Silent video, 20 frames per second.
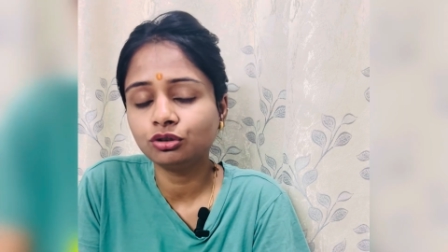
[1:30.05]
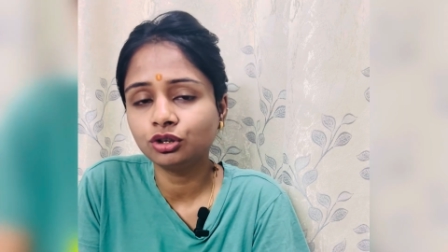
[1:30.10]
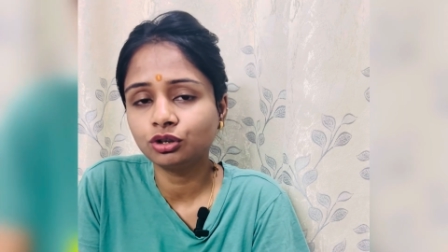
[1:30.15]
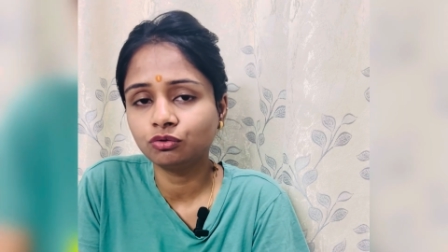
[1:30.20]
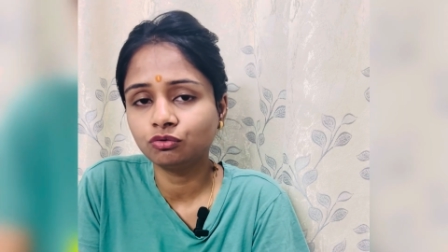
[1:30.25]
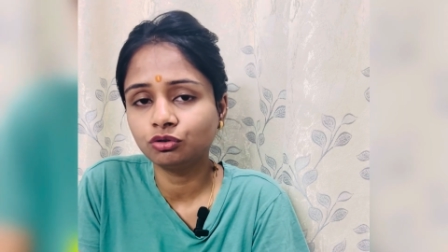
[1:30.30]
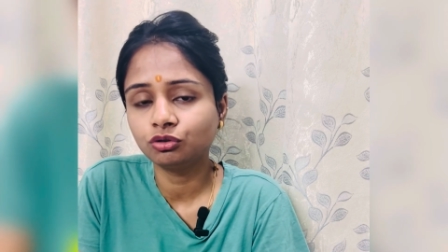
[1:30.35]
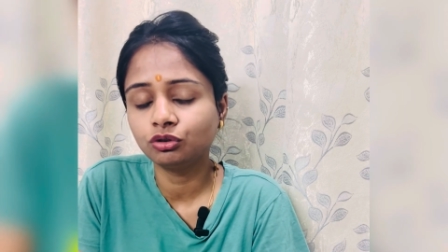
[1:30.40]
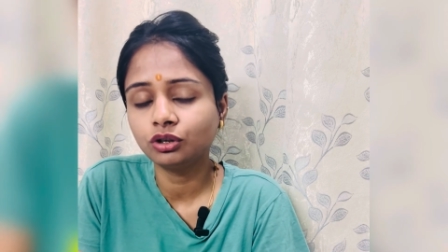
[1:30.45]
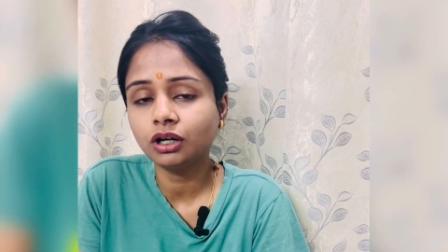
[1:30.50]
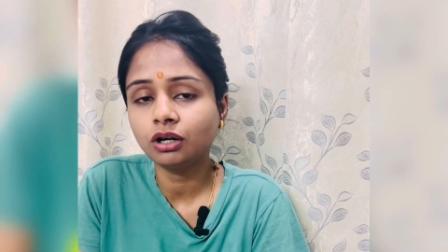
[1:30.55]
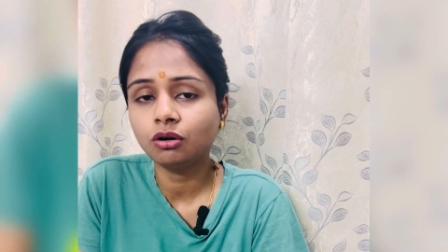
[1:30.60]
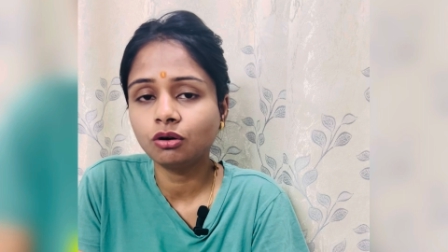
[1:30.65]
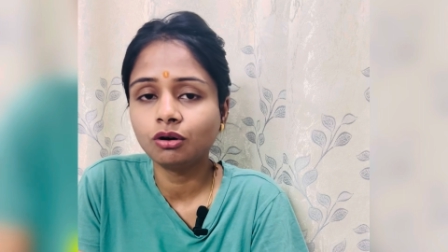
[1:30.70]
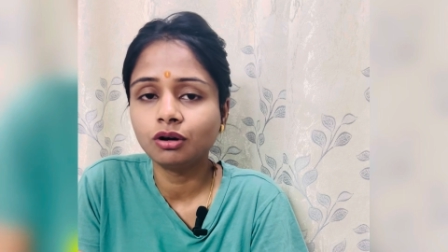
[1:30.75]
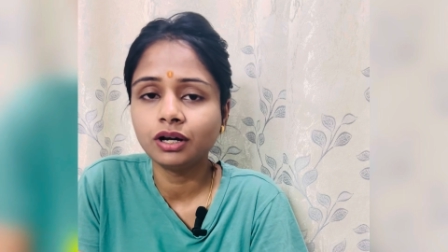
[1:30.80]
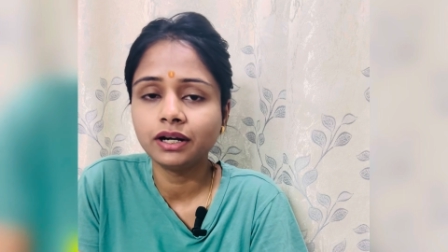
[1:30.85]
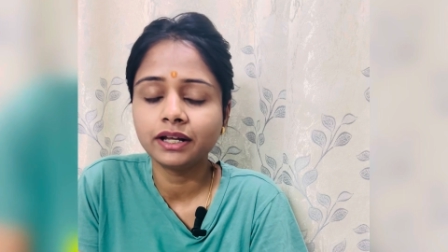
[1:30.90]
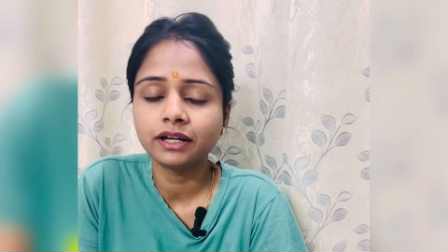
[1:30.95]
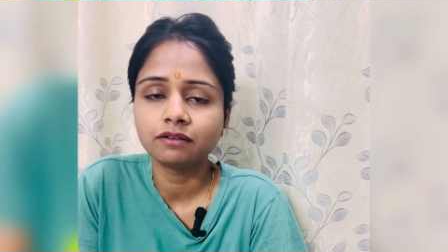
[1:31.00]
give you the
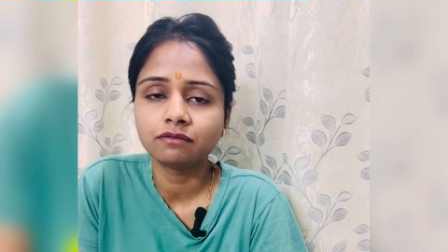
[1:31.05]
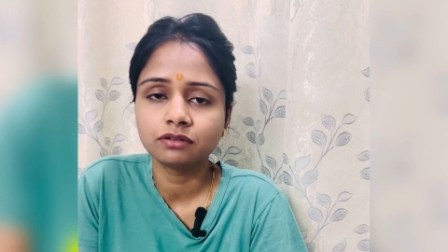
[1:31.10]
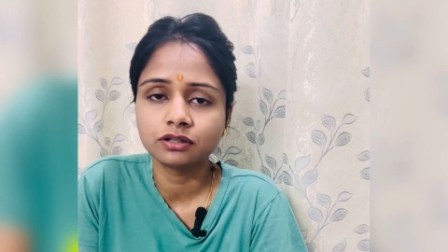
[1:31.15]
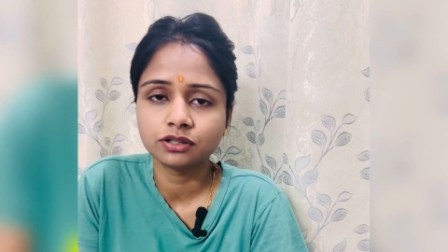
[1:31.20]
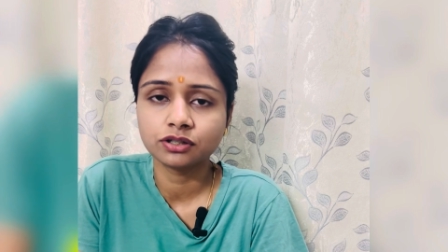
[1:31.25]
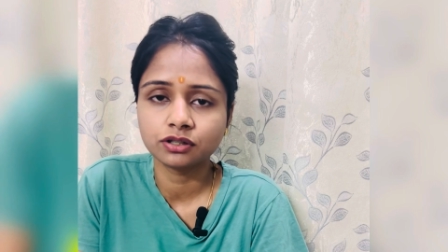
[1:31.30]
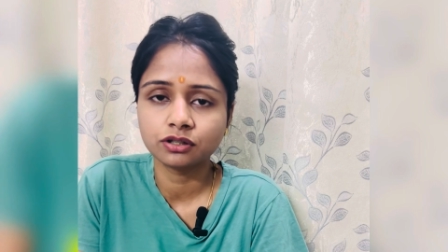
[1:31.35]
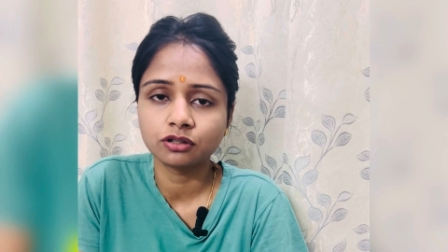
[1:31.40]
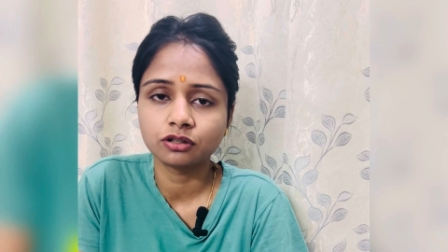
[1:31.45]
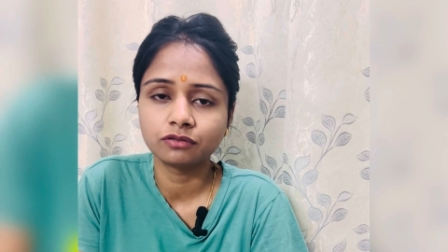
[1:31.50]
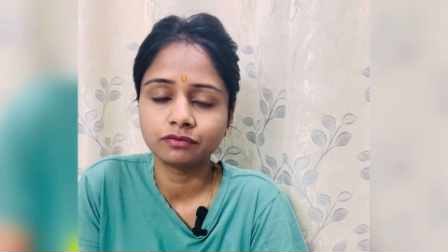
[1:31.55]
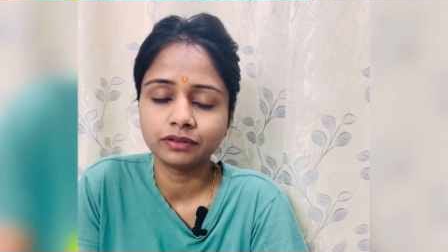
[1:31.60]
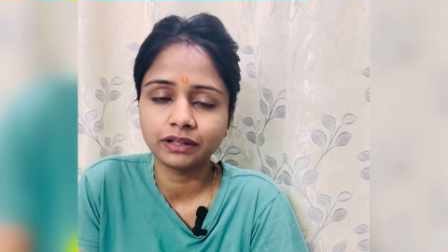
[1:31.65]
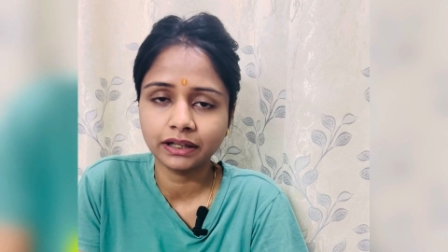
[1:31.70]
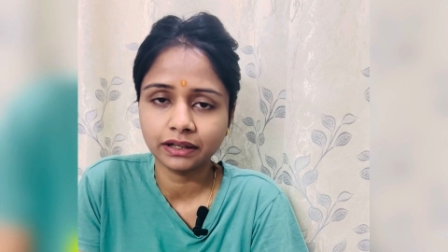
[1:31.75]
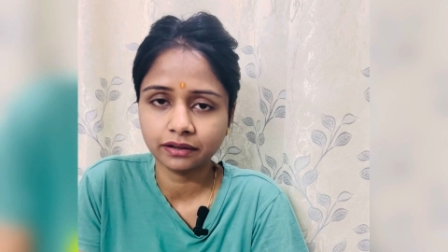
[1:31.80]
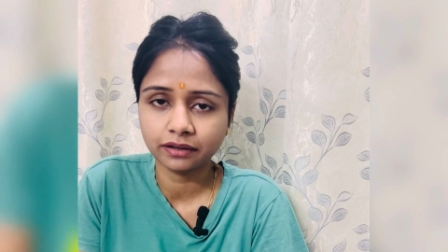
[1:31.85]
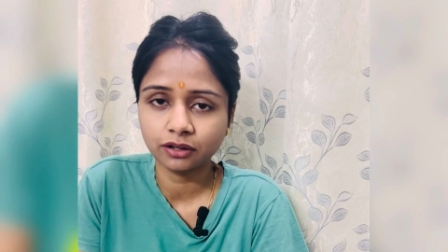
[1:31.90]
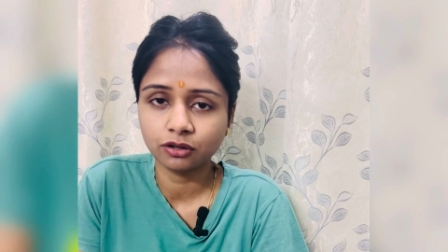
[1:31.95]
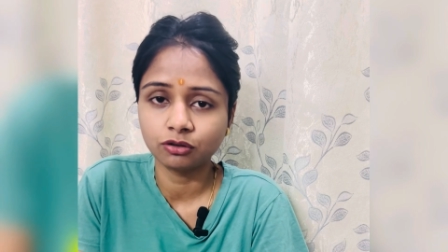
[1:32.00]
older version of
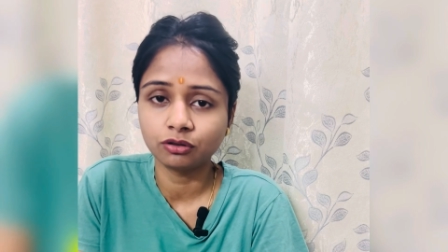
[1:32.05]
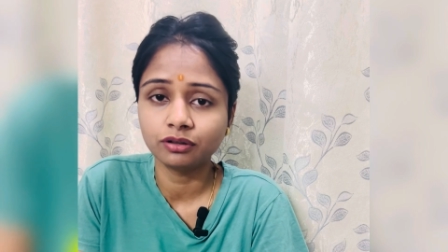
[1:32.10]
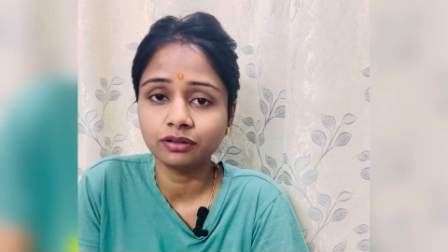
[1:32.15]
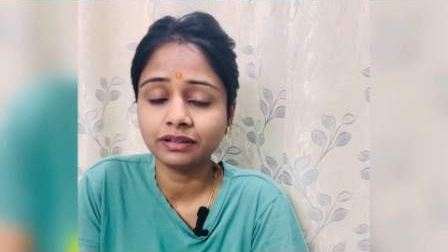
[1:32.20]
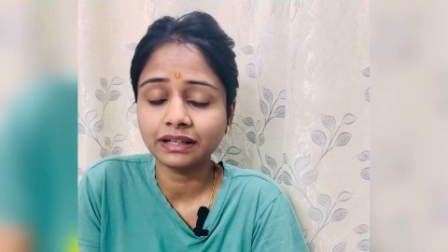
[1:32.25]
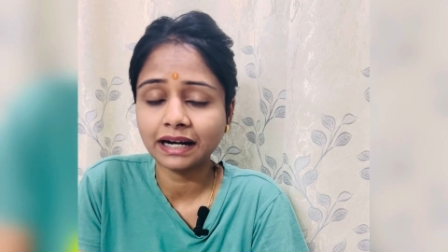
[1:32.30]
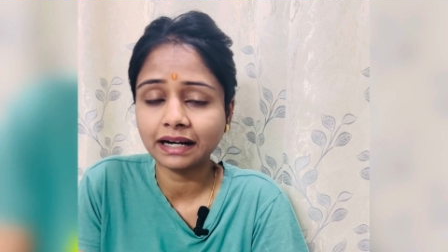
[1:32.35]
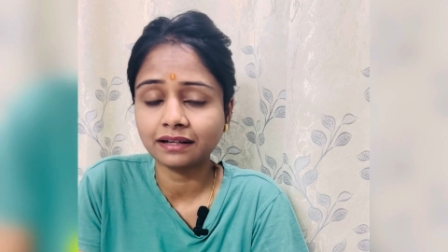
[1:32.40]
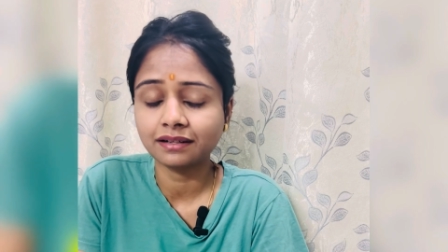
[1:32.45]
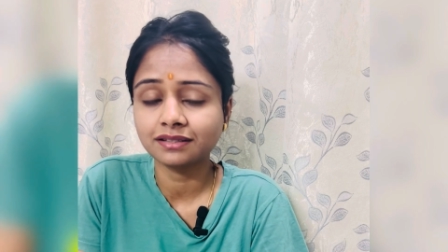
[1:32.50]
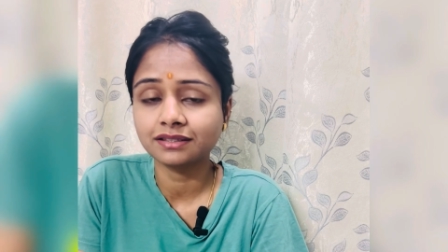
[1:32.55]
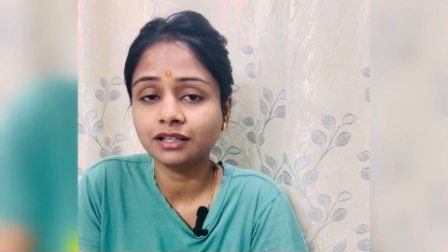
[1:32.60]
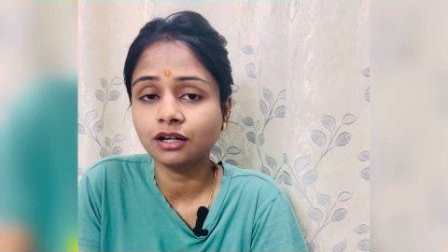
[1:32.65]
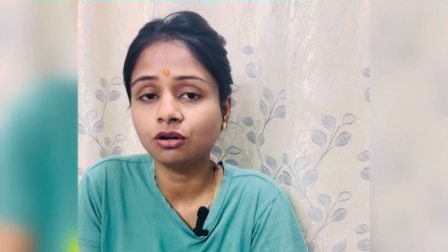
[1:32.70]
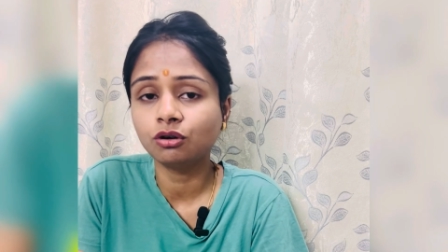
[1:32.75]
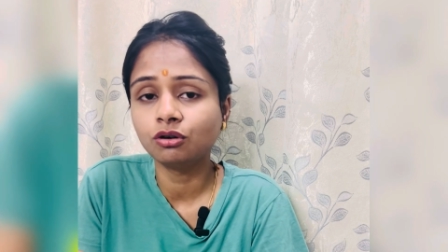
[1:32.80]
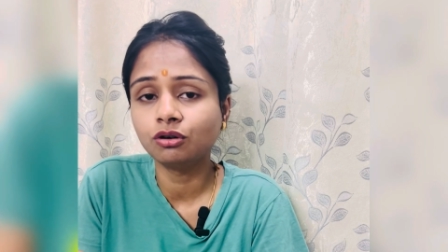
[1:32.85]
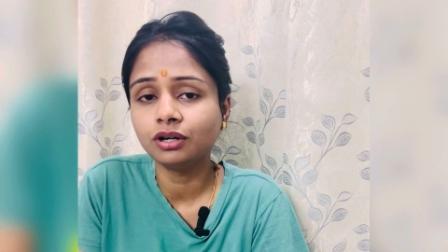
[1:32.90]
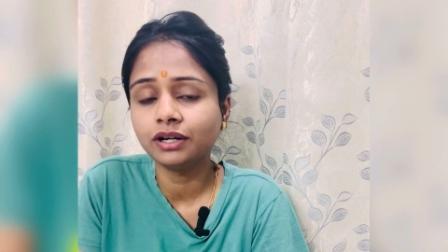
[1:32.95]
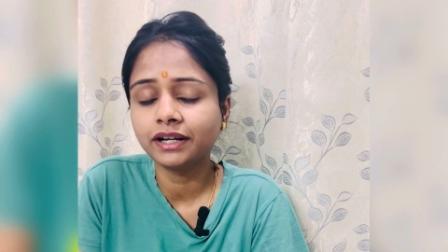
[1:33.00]
that record that is the
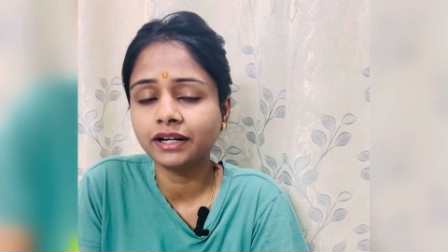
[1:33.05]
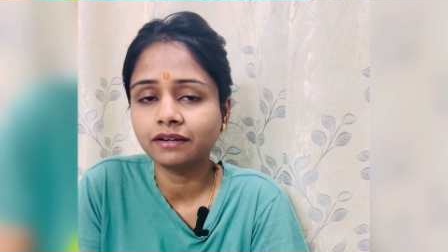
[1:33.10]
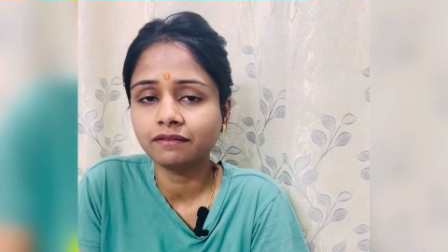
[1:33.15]
older